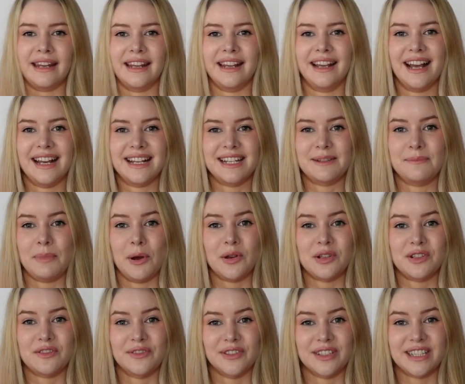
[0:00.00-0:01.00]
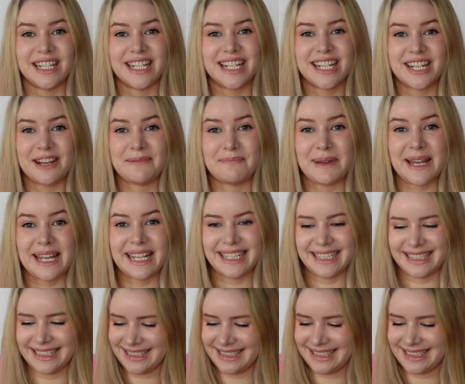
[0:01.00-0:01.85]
I suppose, for the shipping.